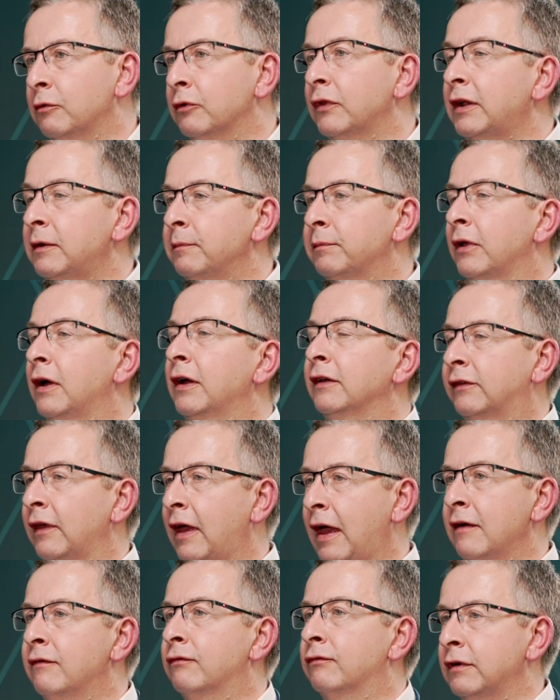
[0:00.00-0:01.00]
Well, that implies that
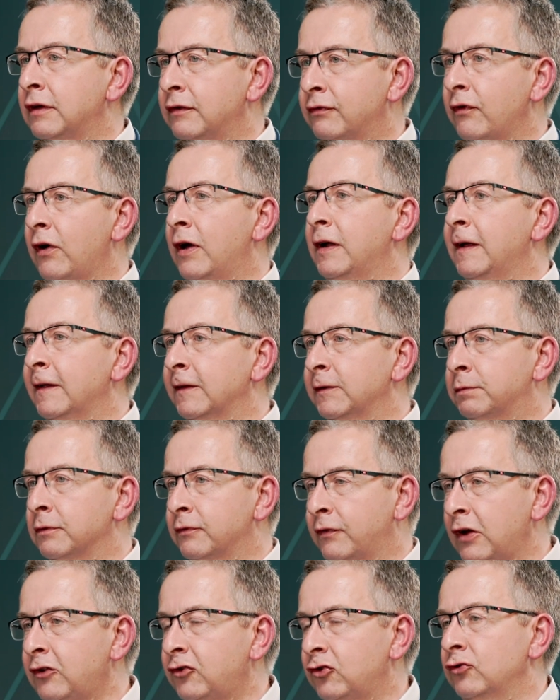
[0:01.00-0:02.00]
every finance
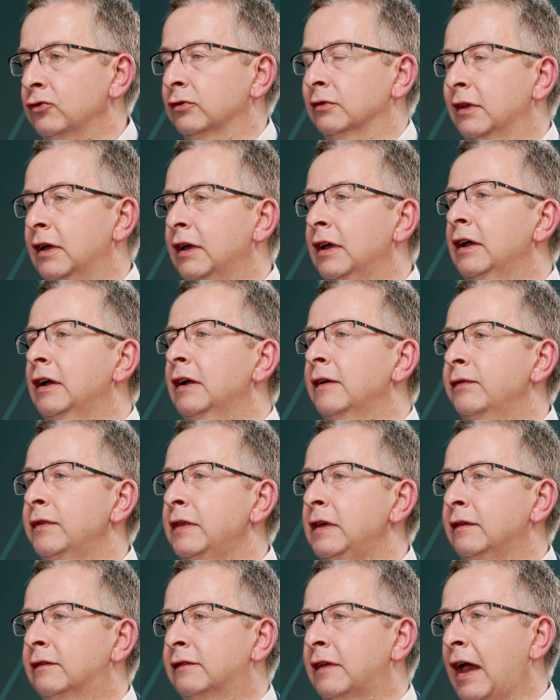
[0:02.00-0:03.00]
professional
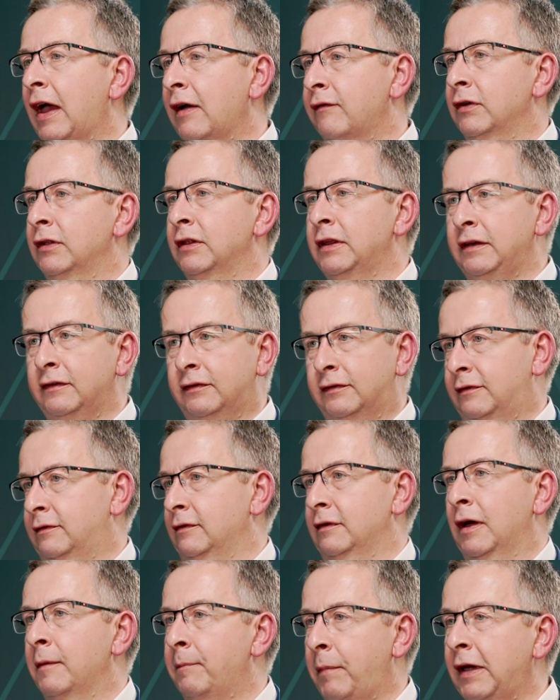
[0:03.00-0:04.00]
needs to have at
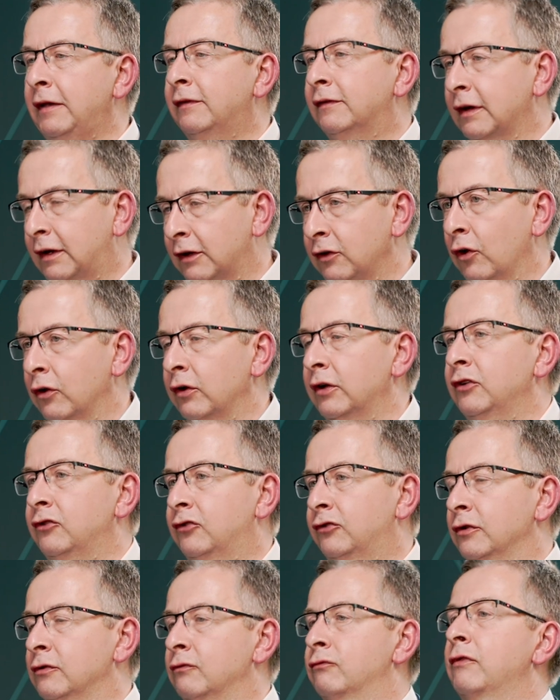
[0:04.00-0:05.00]
least a basic
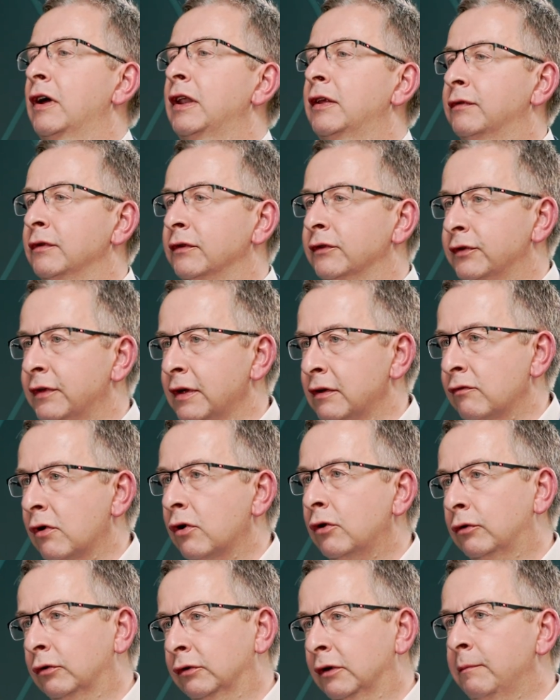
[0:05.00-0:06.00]
knowledge sort of relevant to their
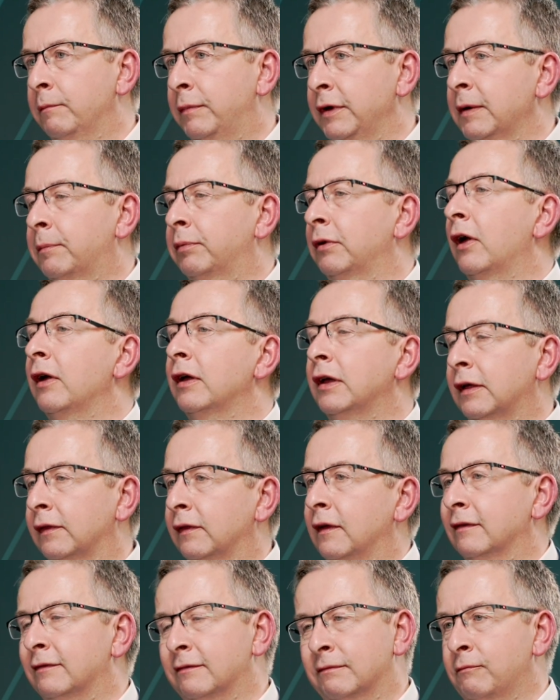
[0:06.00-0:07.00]
role and be applying
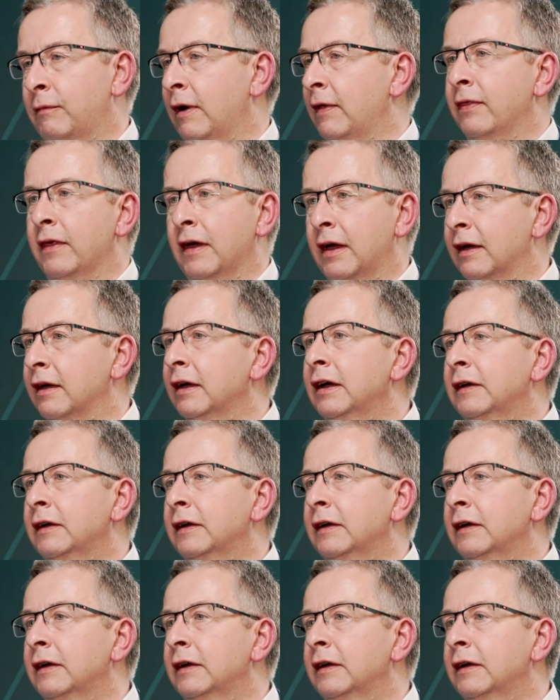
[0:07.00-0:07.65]
this when they're yeah.